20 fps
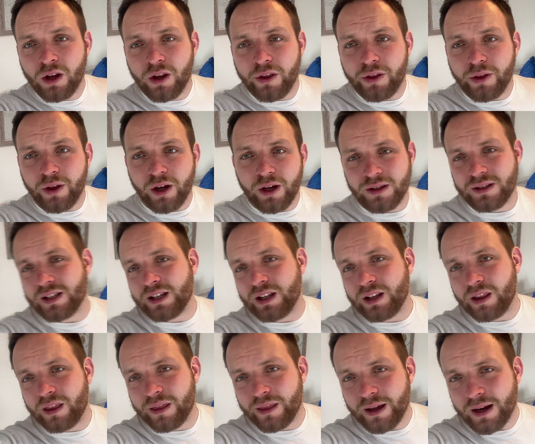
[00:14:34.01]

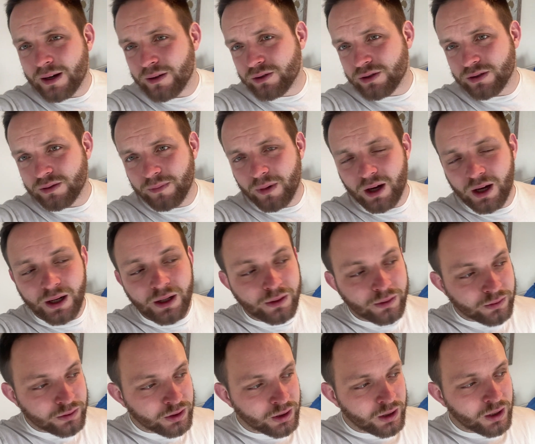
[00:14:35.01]
13,000
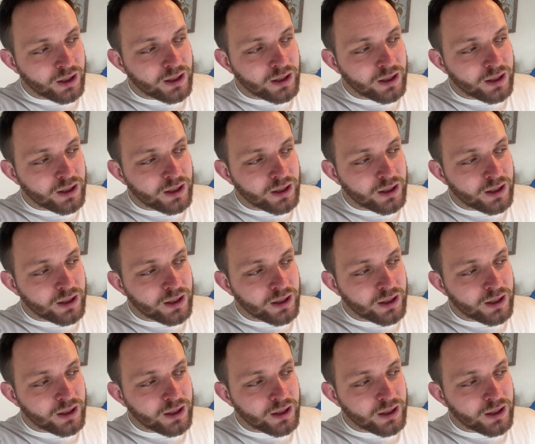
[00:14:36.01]
miles